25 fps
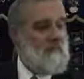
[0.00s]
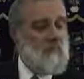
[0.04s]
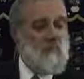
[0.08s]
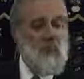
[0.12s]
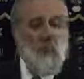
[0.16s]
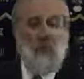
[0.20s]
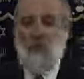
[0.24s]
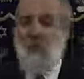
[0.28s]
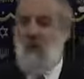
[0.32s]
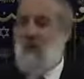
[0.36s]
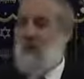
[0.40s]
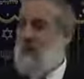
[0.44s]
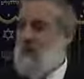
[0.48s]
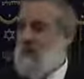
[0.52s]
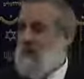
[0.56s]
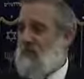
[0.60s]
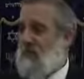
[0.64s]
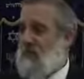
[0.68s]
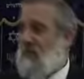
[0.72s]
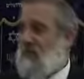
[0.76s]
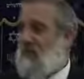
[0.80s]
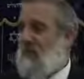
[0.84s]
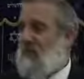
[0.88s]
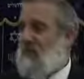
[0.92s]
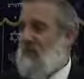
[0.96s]
No one is
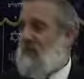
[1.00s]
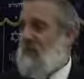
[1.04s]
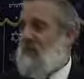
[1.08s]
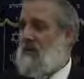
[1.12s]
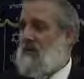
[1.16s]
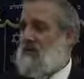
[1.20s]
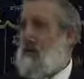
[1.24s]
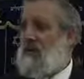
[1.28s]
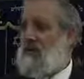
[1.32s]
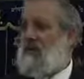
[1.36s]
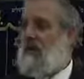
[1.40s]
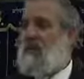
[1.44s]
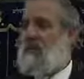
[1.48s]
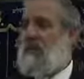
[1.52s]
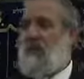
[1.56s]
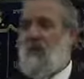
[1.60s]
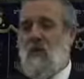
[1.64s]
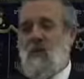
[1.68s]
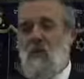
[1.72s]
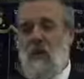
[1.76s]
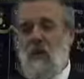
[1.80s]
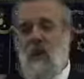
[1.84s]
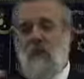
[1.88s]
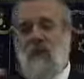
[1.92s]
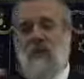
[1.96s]
perfect. This, this
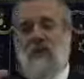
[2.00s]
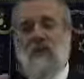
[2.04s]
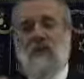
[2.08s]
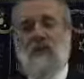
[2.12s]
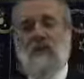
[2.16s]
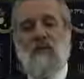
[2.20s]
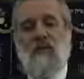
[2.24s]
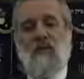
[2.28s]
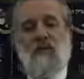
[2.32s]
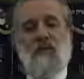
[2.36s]
awareness